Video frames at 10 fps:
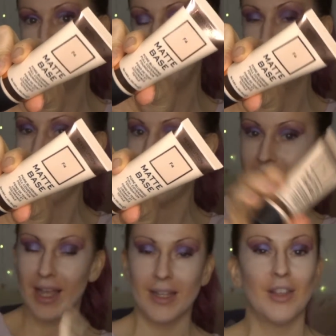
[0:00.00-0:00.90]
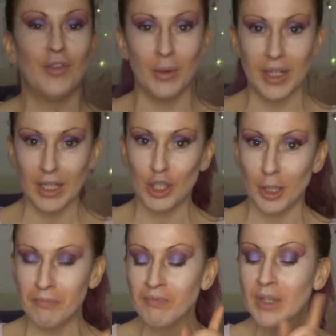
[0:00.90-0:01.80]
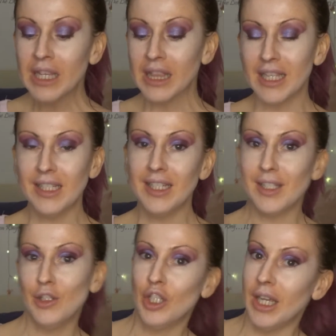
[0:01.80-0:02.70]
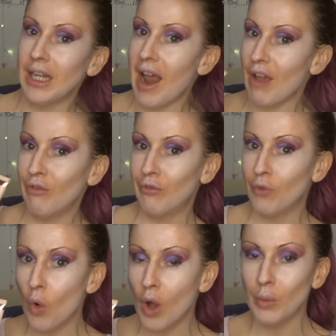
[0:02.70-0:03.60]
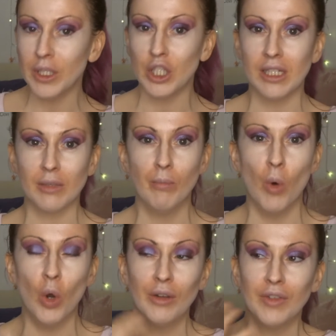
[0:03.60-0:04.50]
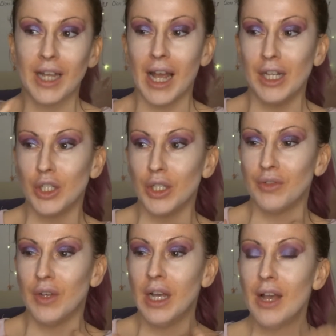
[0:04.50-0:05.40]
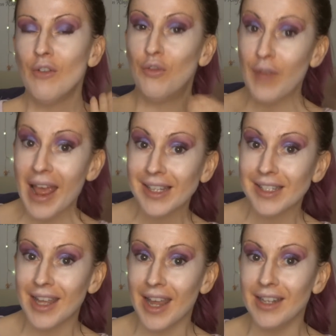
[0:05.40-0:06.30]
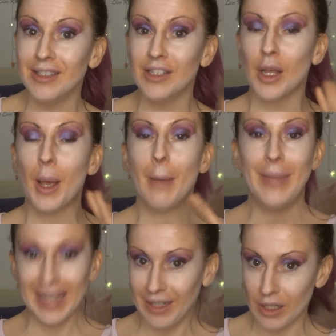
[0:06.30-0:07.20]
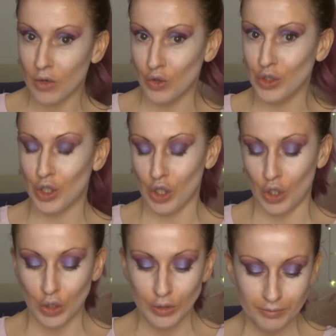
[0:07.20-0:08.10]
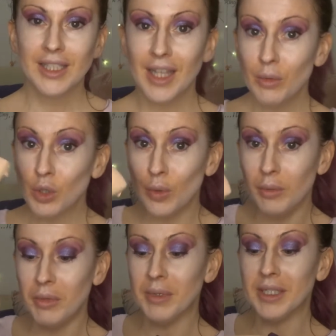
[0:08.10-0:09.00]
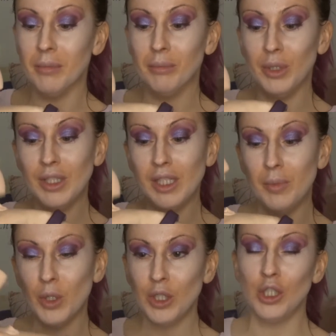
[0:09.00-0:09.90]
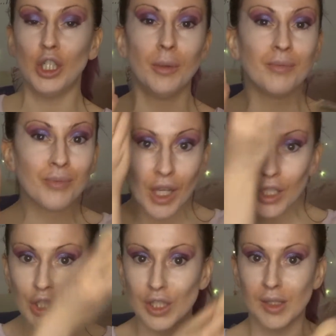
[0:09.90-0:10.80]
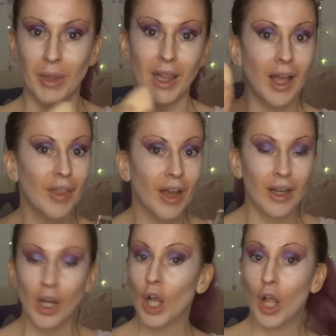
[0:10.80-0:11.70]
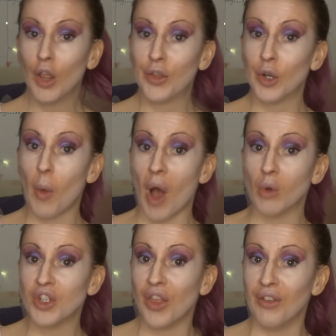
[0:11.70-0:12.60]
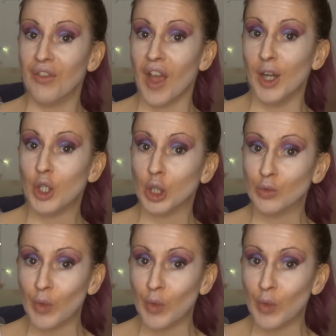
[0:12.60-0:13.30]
new matte base foundation. This is in the shade F4, which is more of a kind of fair-skinned pink undertone. Then I'll go in with my damp beauty sponge and just apply that throughout the facial